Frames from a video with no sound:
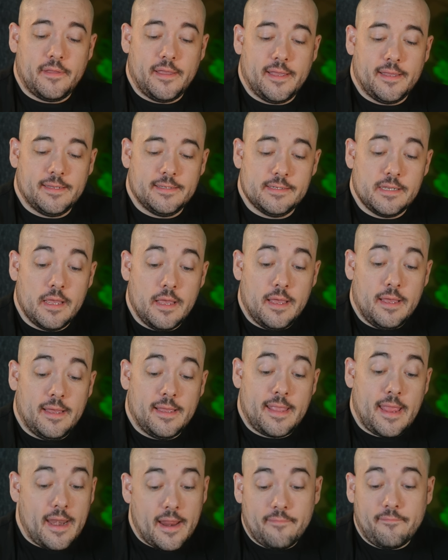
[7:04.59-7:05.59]
And
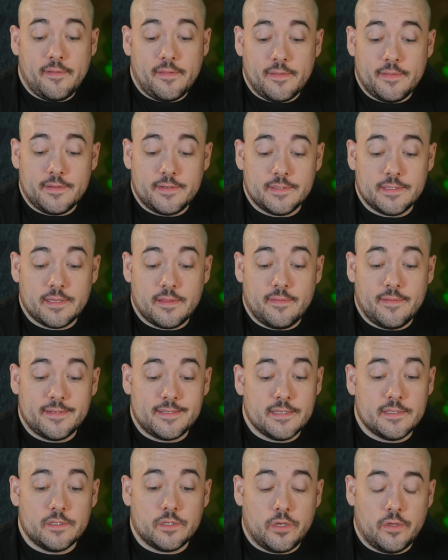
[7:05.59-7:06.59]
again, I feel like this is
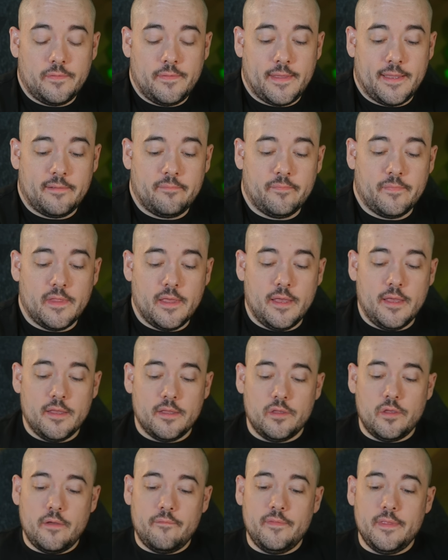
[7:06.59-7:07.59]
this is a good thing.
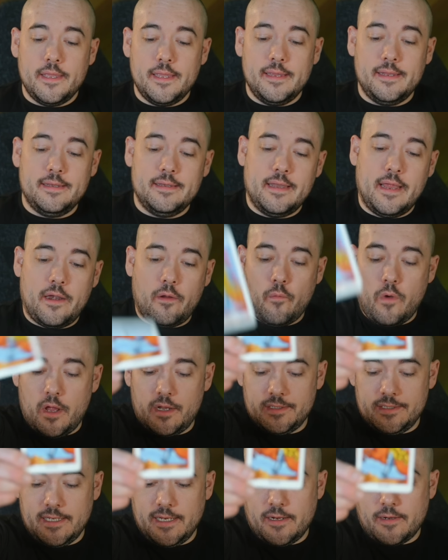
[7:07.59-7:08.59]
You have the Knight of
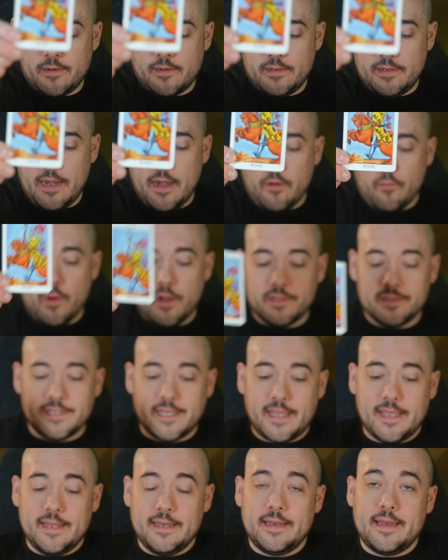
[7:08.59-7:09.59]
Wands here. Knight of Wands
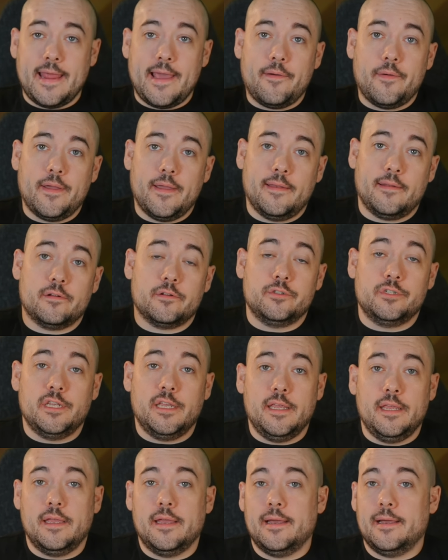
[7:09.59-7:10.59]
like in and out
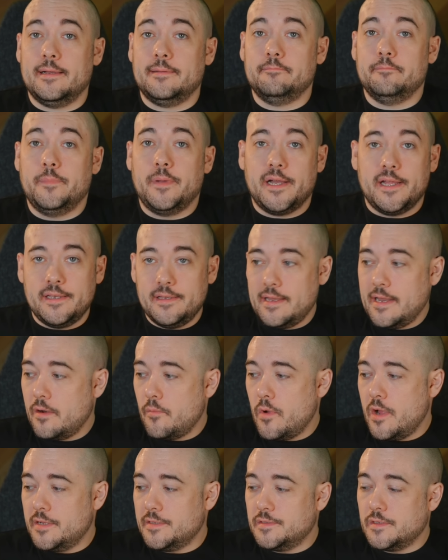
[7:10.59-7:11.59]
energy, um, but Knight of
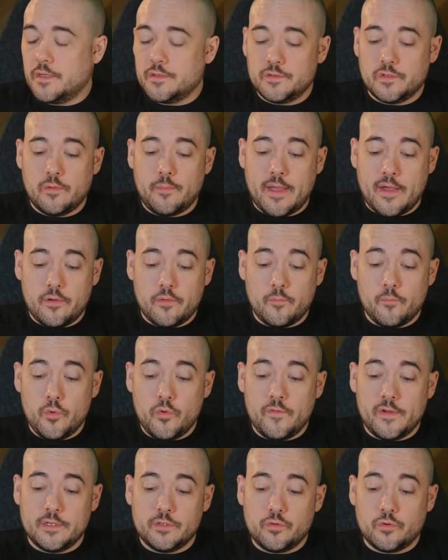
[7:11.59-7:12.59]
Wands also about
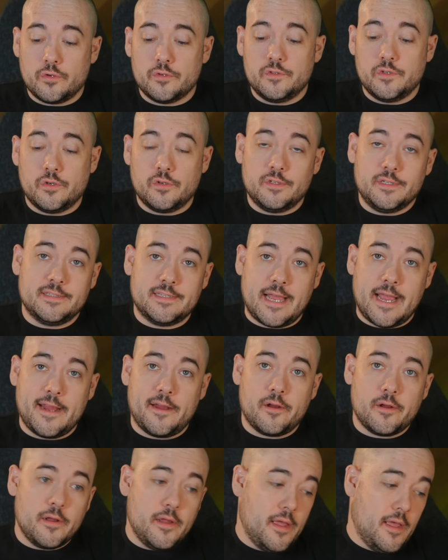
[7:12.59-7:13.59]
moving towards your
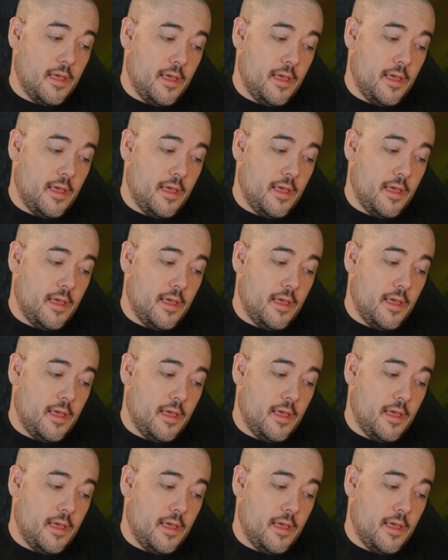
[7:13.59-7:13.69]
desire.